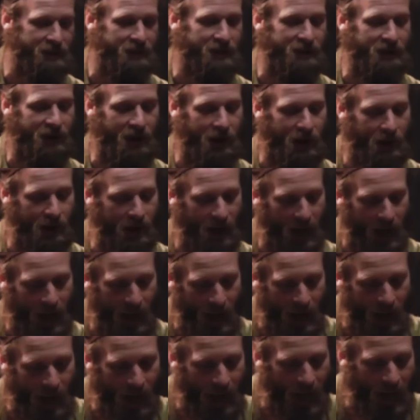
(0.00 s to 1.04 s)
sitar,
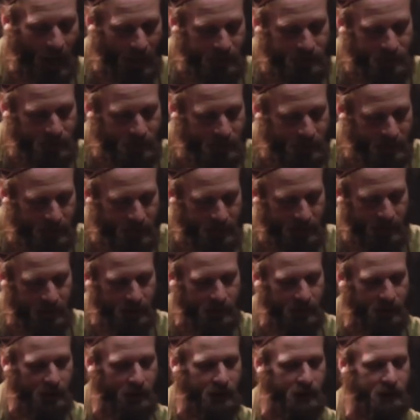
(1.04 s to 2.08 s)

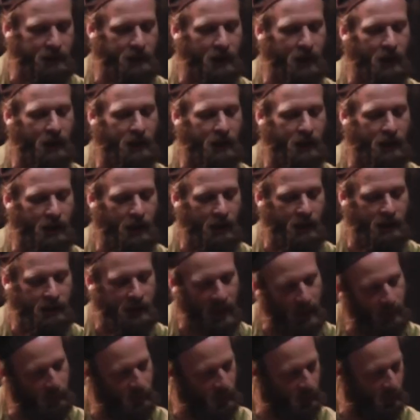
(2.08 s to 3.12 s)
actually
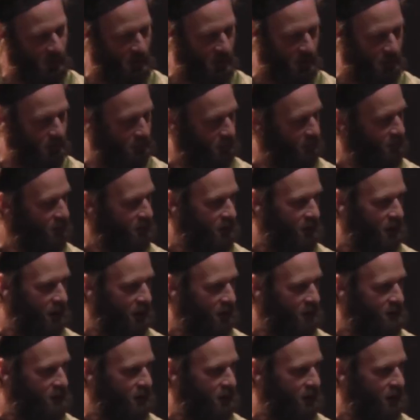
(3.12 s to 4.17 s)
came to me. And
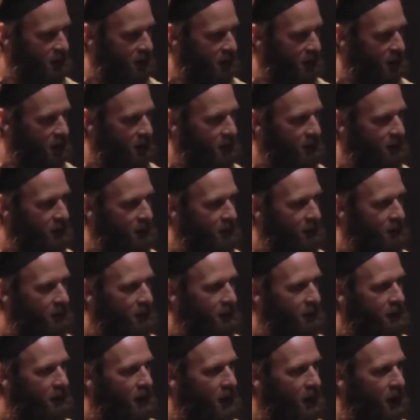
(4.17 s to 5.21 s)
actually, uh,
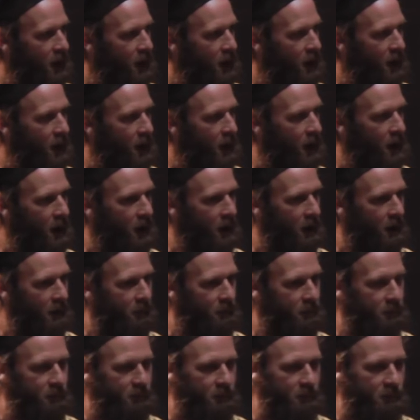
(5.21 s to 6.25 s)
how?
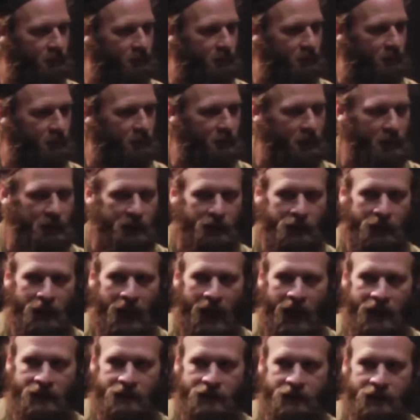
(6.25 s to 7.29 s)
Um,
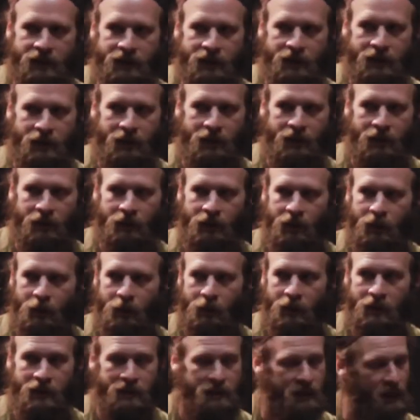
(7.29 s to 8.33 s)
last year there
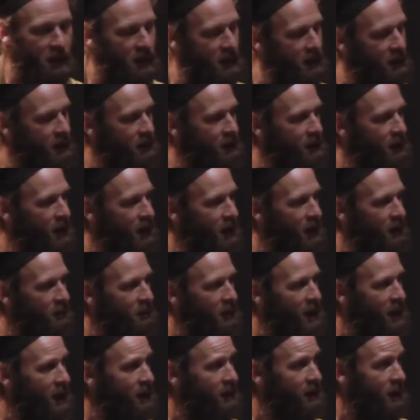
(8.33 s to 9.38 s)
was a, a,
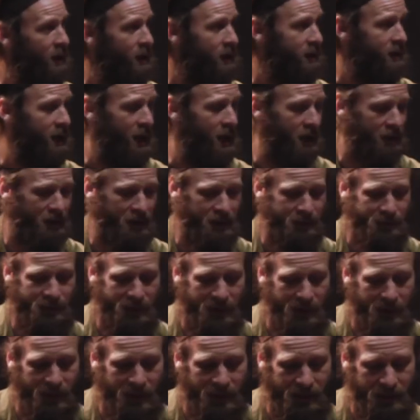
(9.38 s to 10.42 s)
man contacted
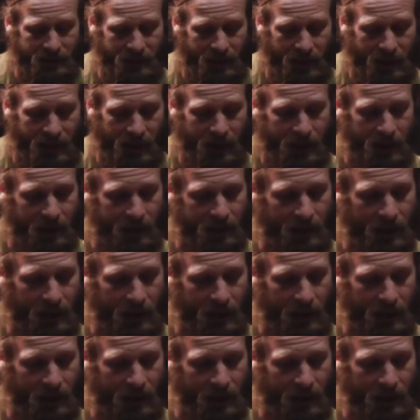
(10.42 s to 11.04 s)
me, and he said,